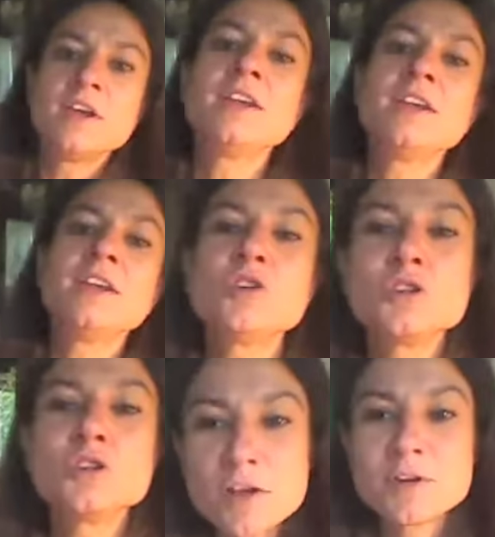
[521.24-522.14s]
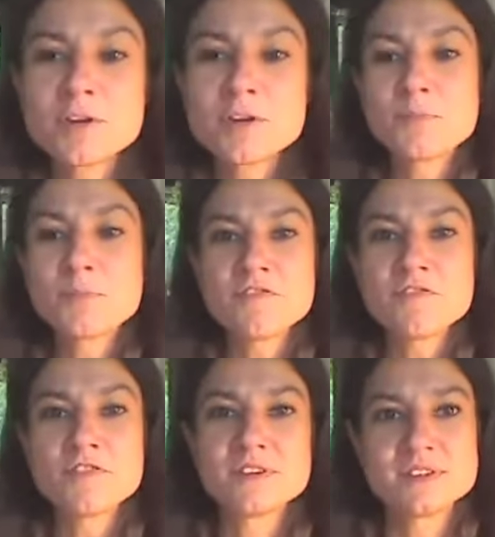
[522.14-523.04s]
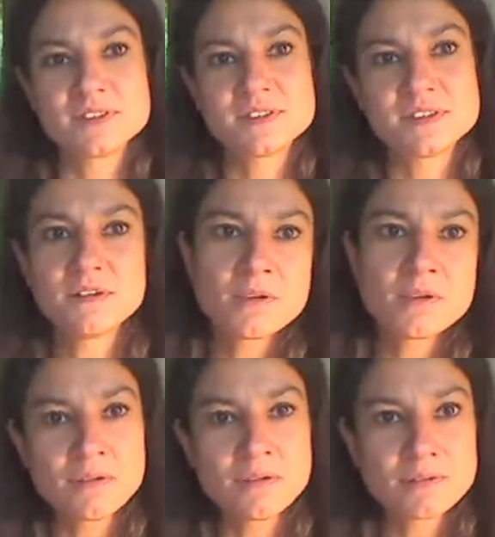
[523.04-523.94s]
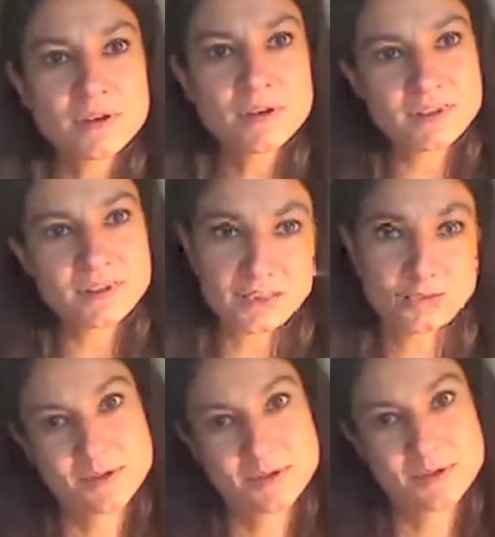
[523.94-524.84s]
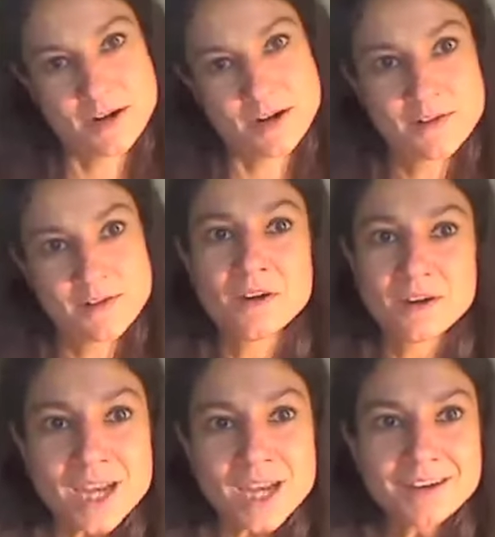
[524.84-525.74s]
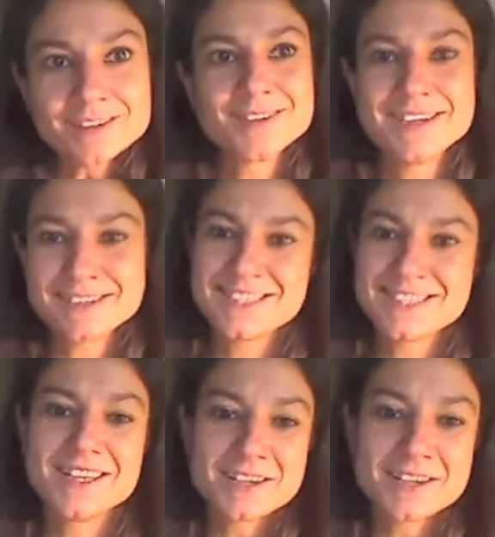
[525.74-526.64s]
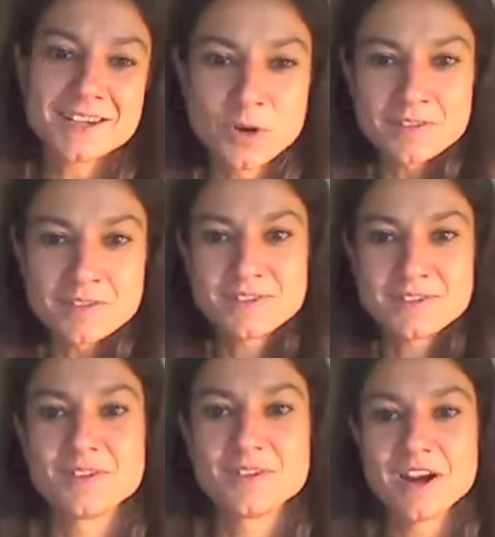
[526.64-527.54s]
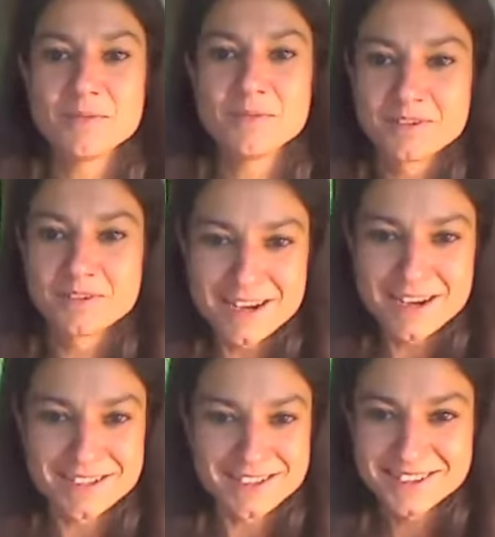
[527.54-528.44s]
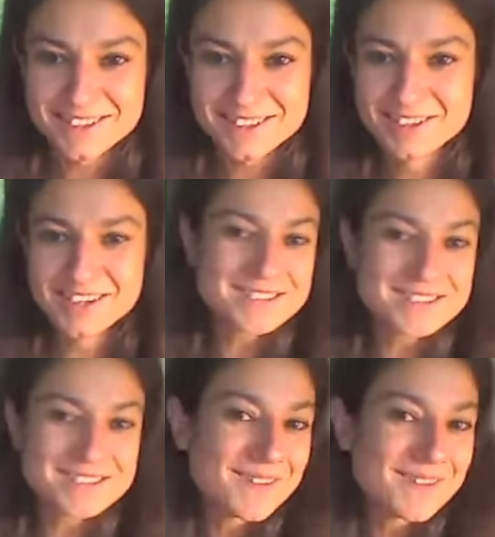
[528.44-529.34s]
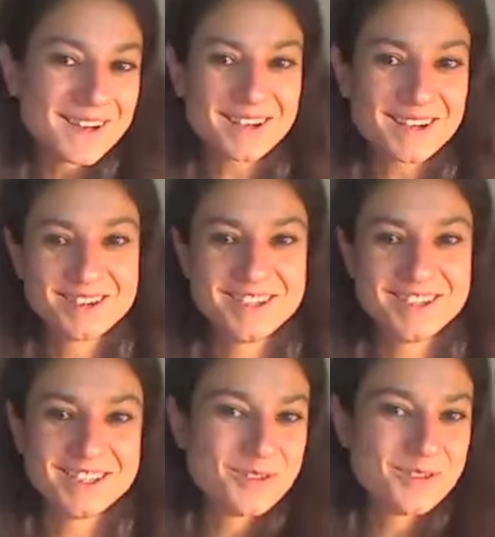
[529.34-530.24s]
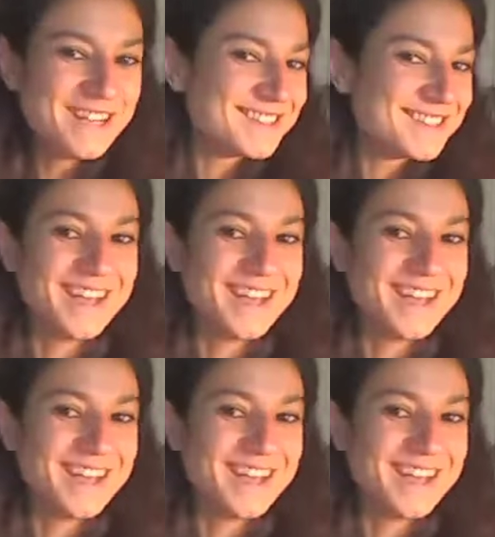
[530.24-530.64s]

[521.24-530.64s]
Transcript: It is your job to have preferences. No, it is just to observe. Okay, so just sit as the witness. And whatever arises, you just witness